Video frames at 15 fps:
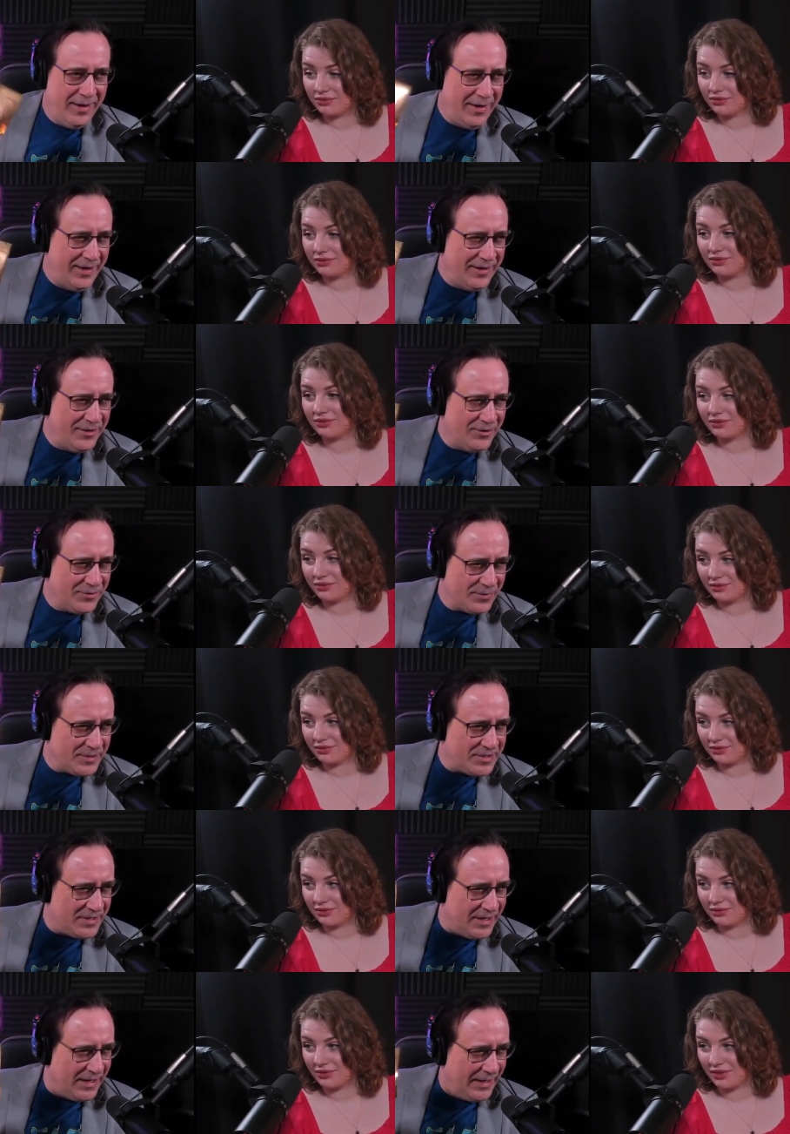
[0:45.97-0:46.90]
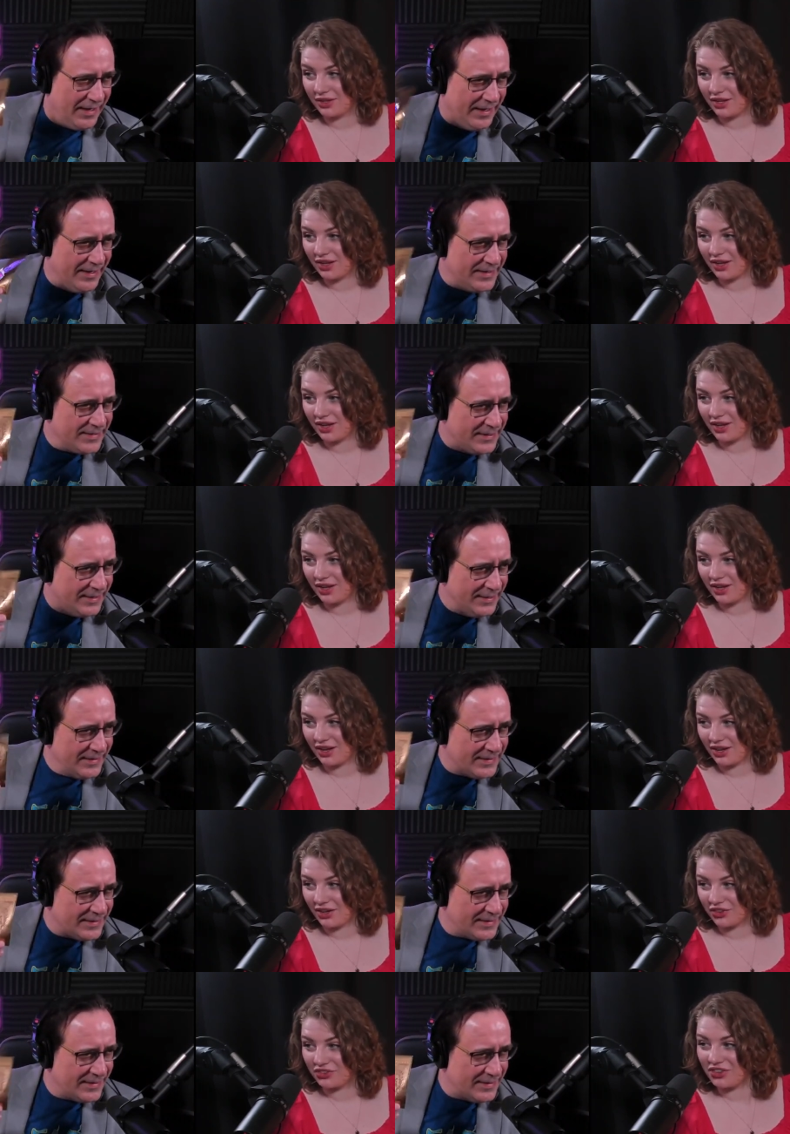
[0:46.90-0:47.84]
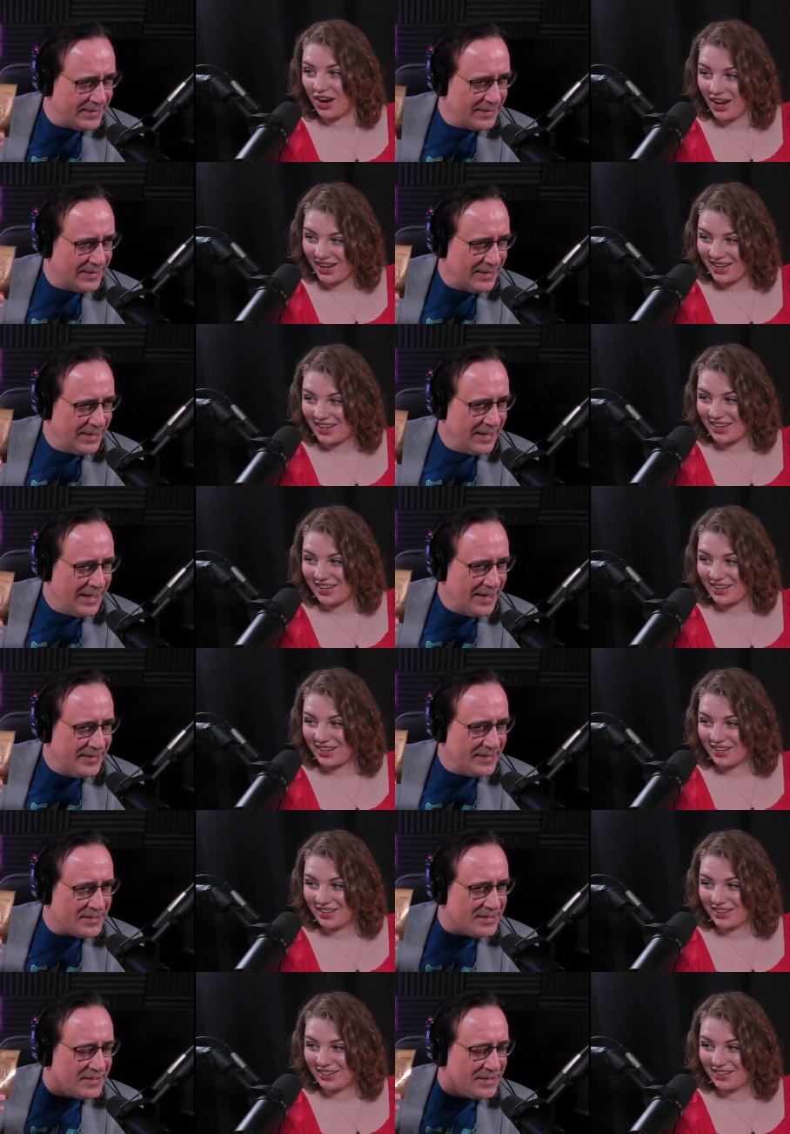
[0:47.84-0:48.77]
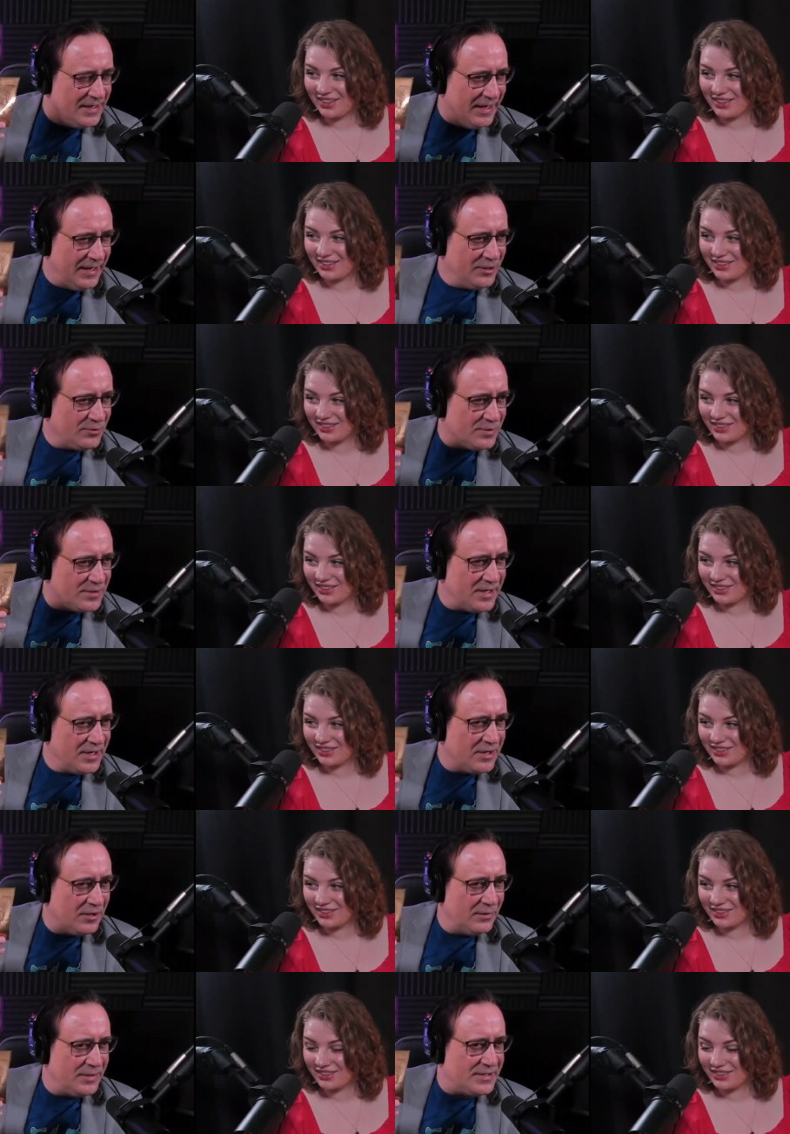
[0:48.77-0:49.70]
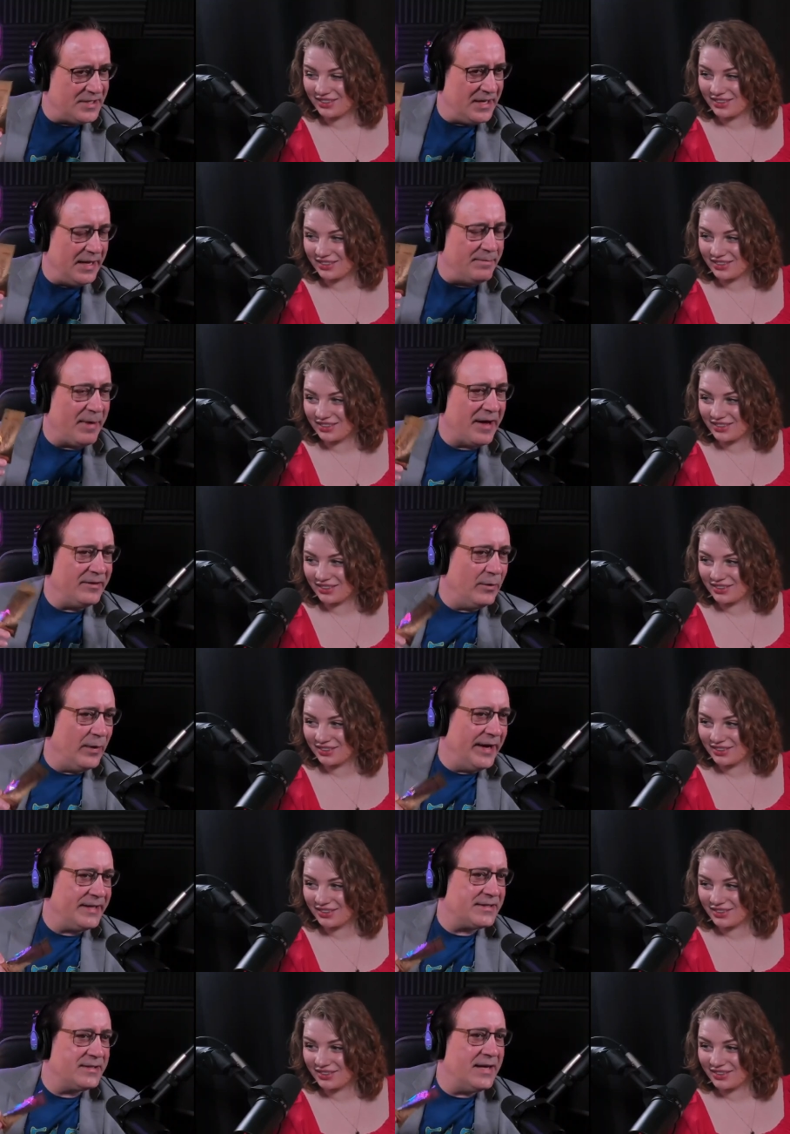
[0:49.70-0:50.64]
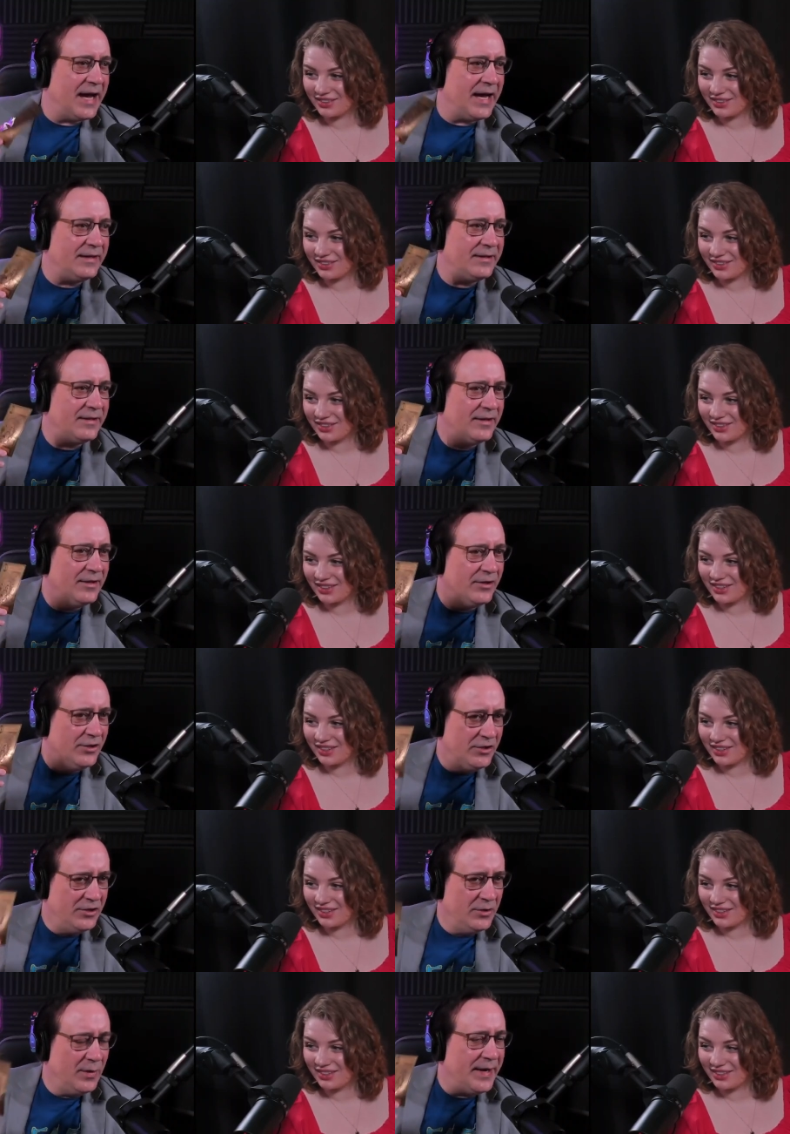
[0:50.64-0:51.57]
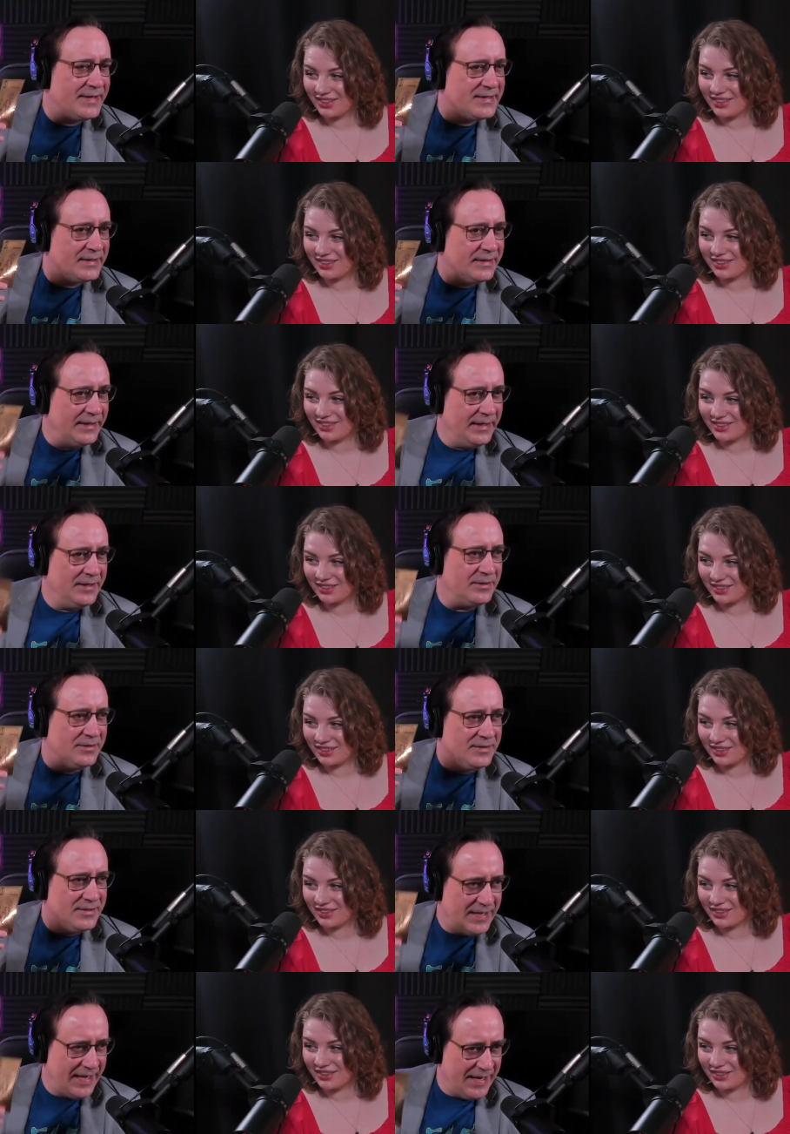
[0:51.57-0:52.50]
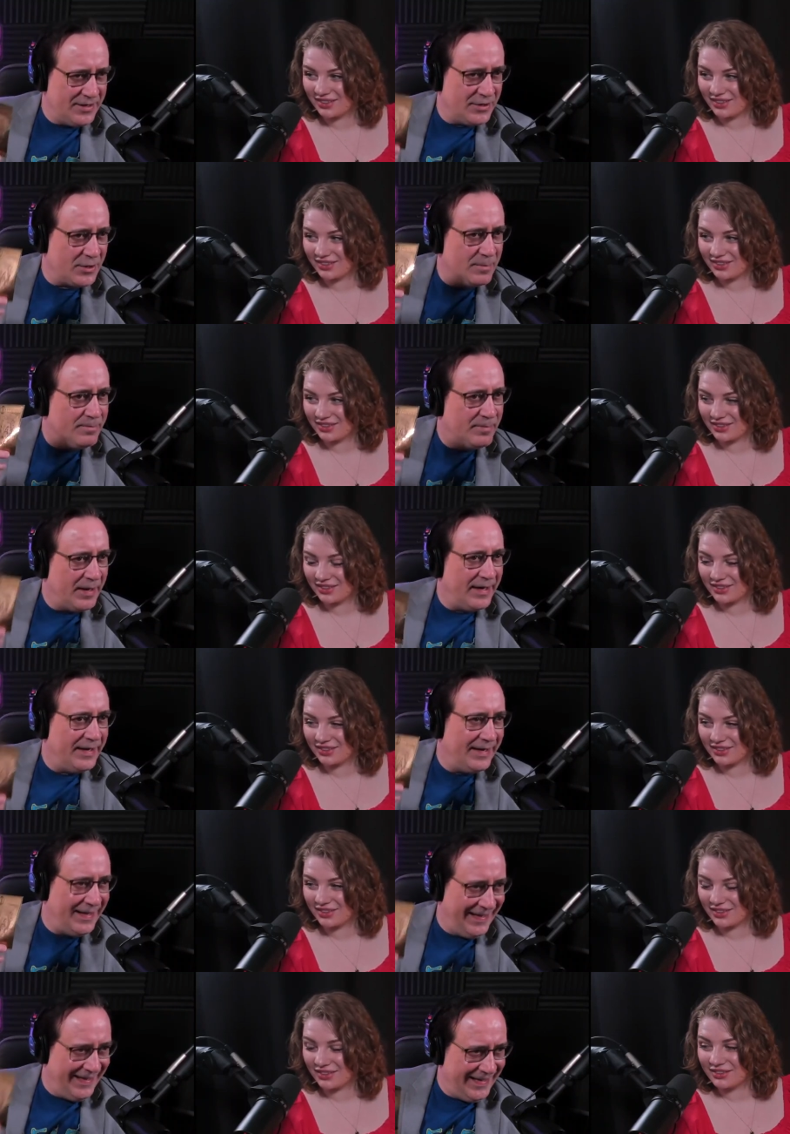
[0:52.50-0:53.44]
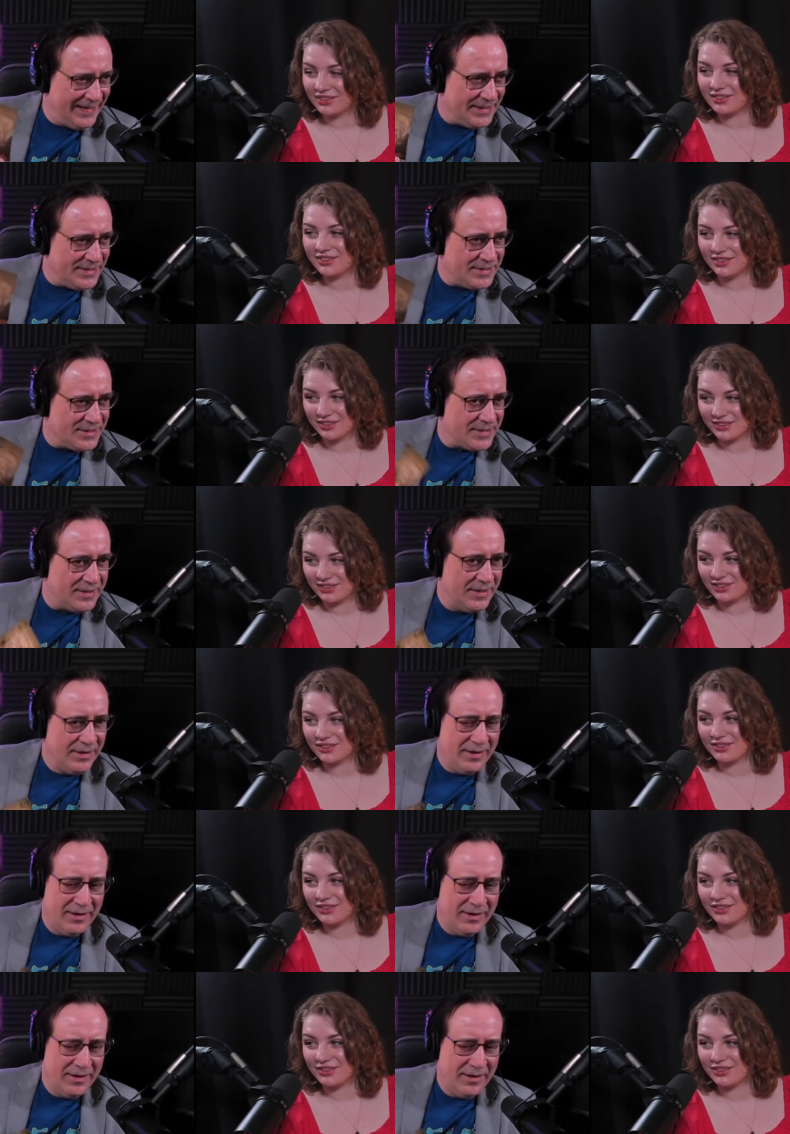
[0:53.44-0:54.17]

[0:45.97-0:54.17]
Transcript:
Speaker 1: Interesting, isn't it? Right. This is an interesting currency. And by the way, it's not U.S. legal tender, but it is